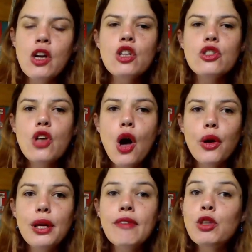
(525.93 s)
So
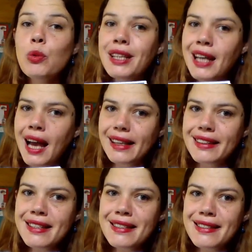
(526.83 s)
if you would like
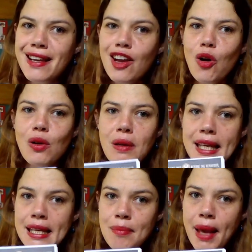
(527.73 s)
this,
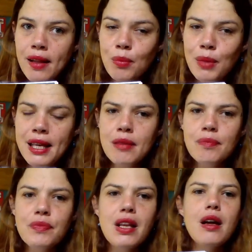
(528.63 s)
email me.
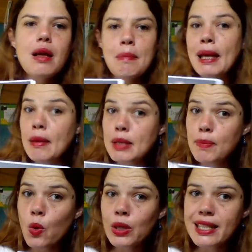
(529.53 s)
My name's
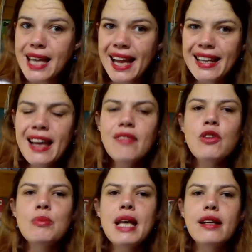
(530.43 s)
Paula Taylor
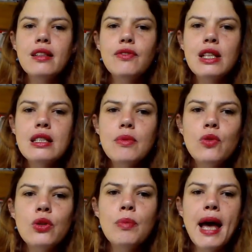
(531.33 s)
from Tackle the Feelings
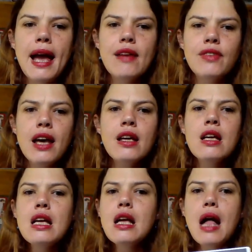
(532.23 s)
Before the Behavior,
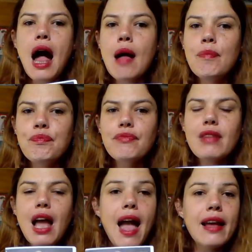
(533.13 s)

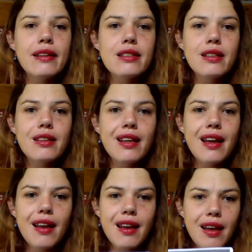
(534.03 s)
and
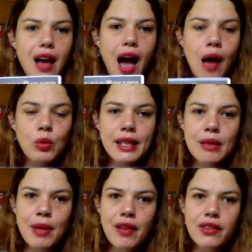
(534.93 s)
I will
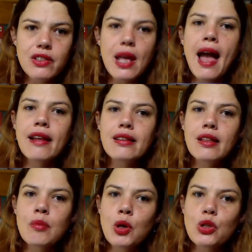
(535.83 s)
email this and the
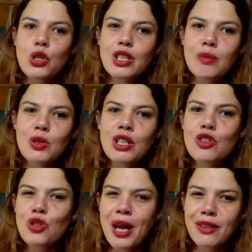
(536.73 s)
emotion tip sheet
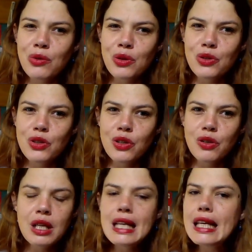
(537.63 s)
straight through to you.
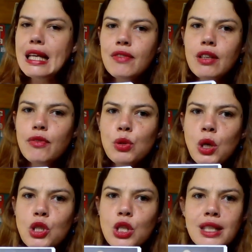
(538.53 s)
Even if you're
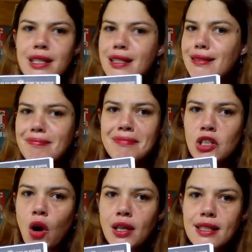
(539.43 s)
watching this
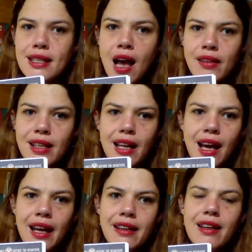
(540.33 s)
yonks down the
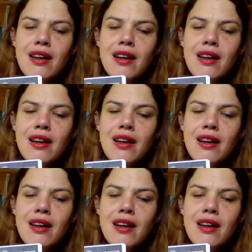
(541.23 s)
line,